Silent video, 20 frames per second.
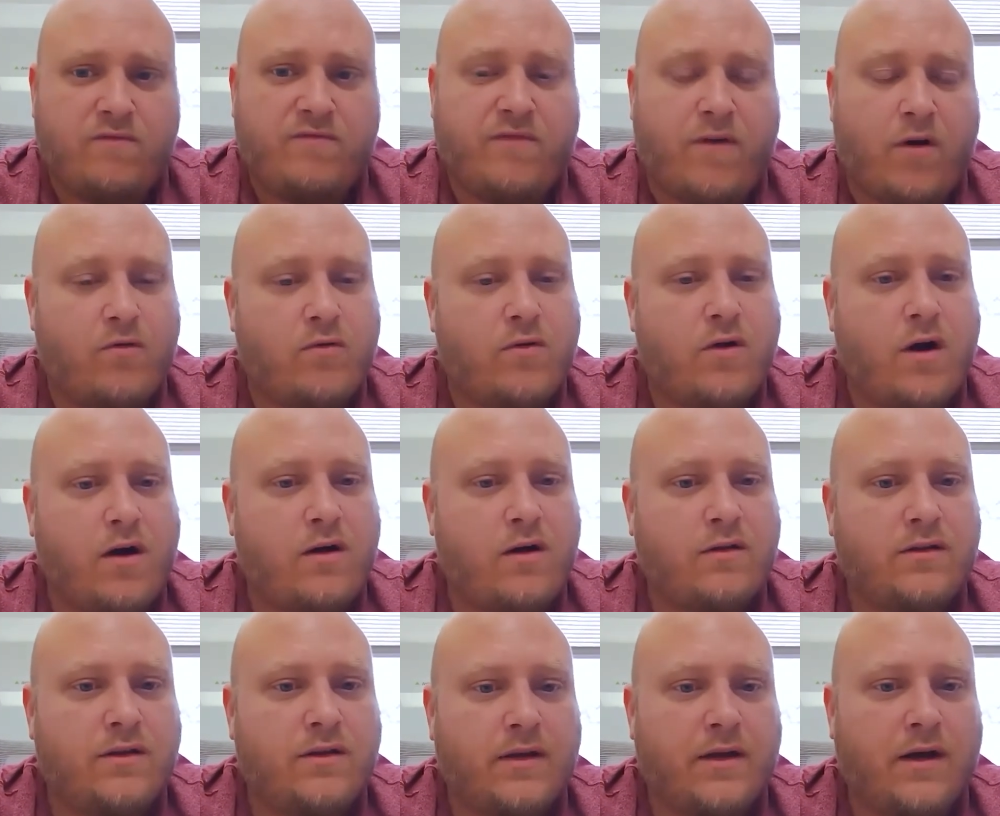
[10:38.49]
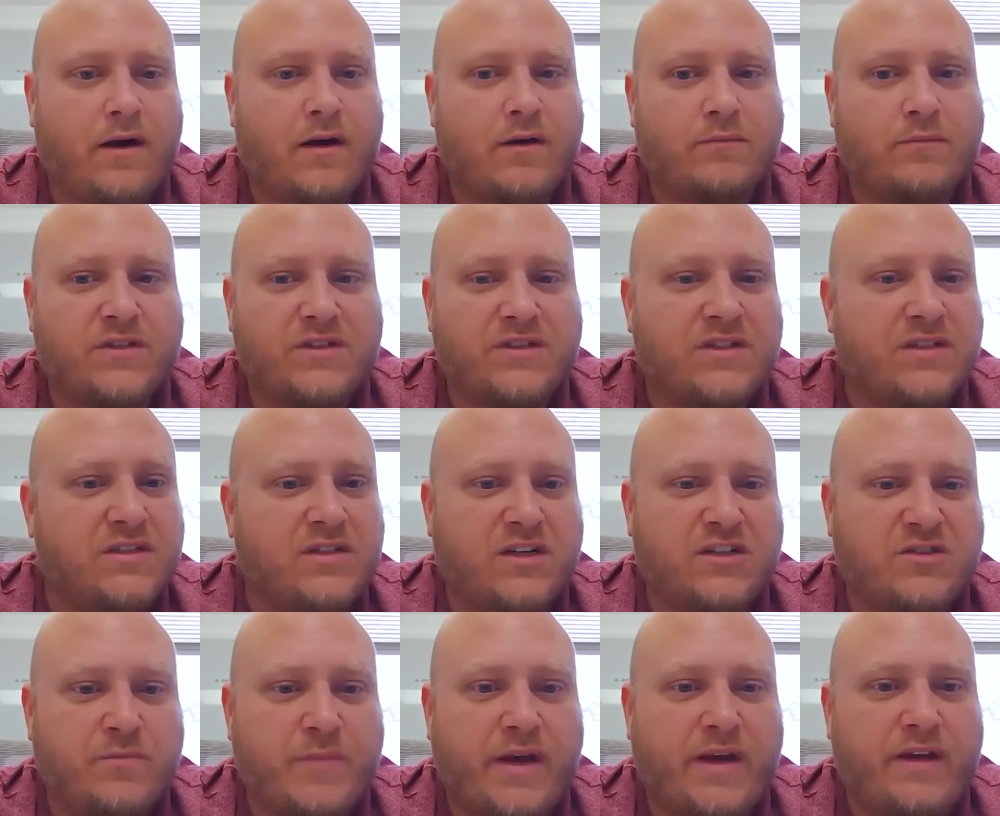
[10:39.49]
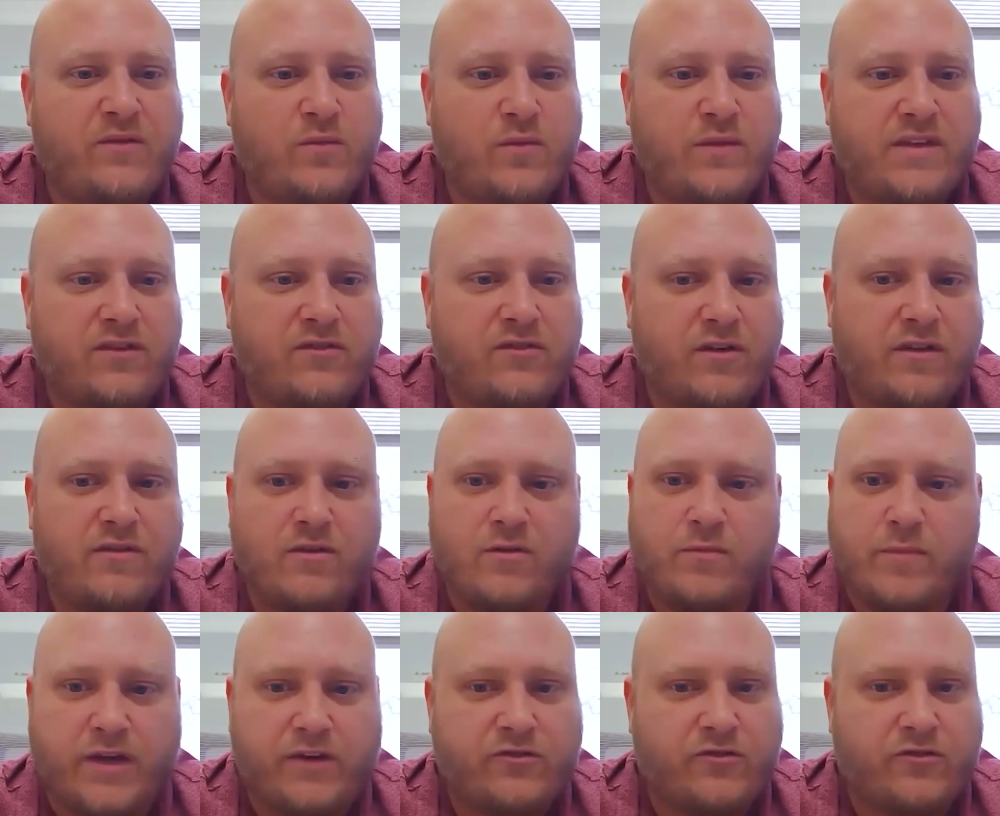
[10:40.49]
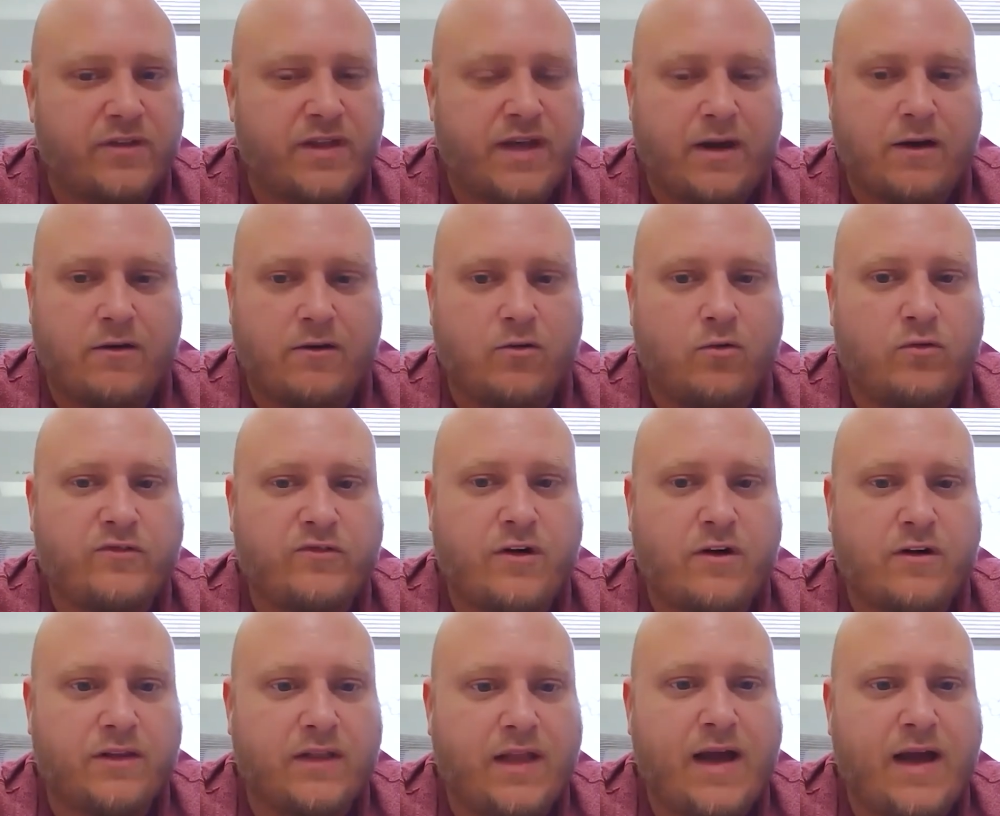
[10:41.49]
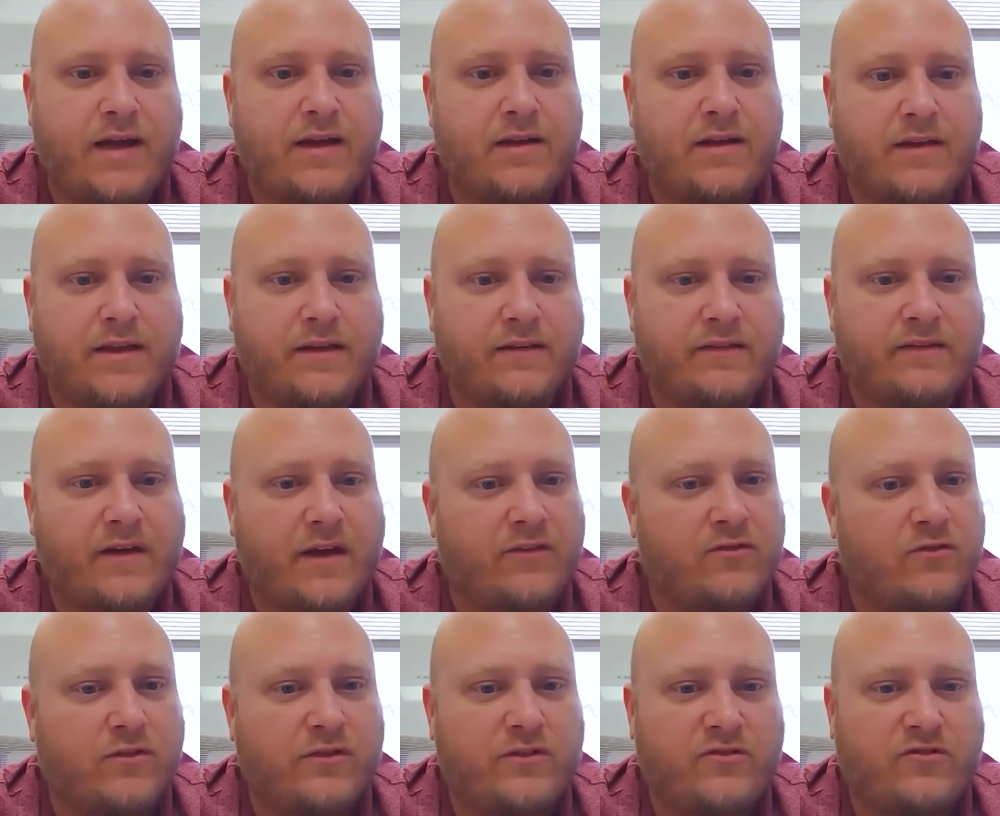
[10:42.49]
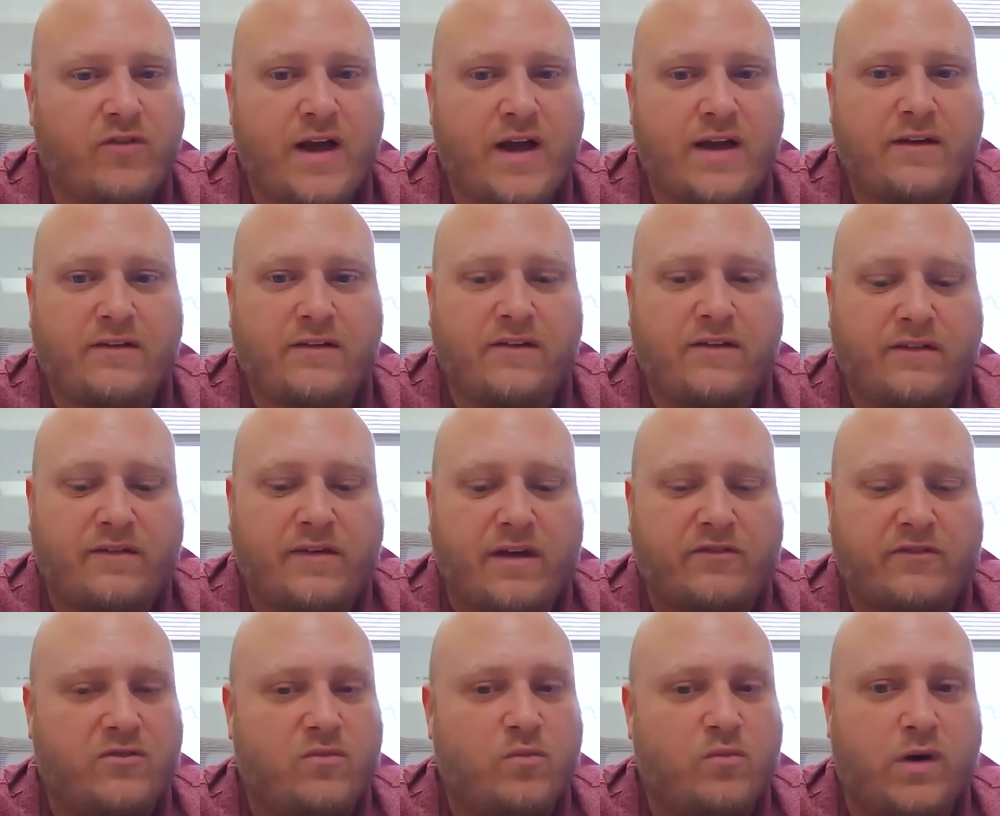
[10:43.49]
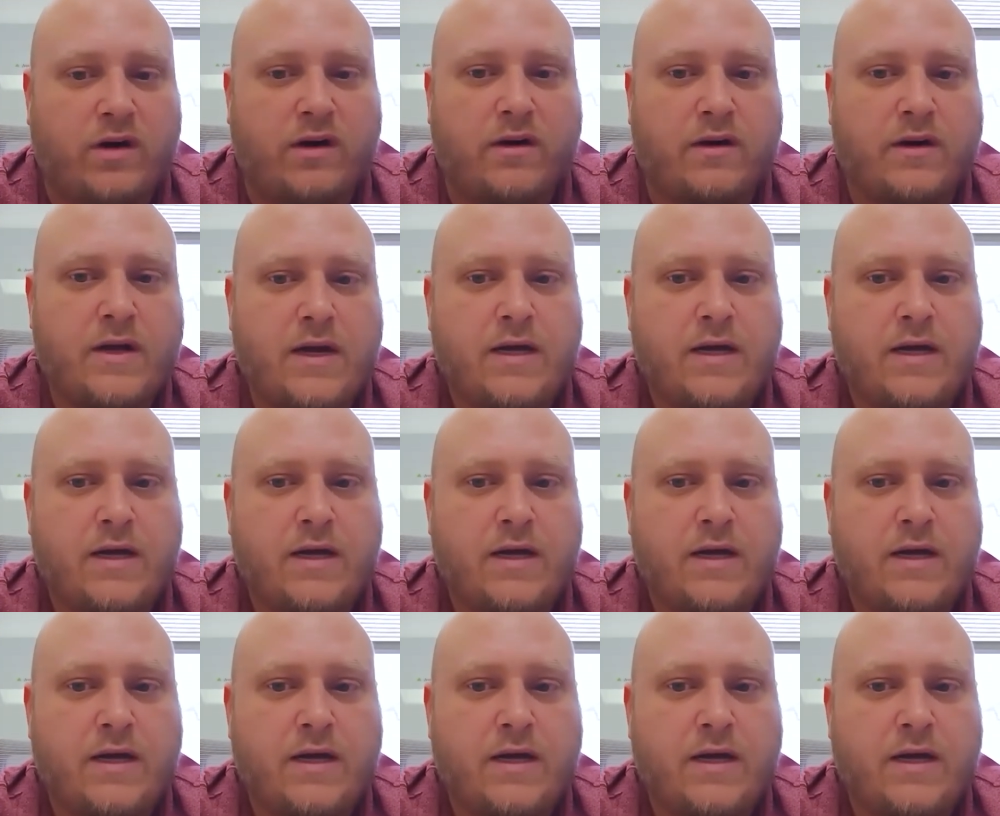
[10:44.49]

phone call um, just to touch base with each other and make sure that our goals are in line and then schedule a strategy session where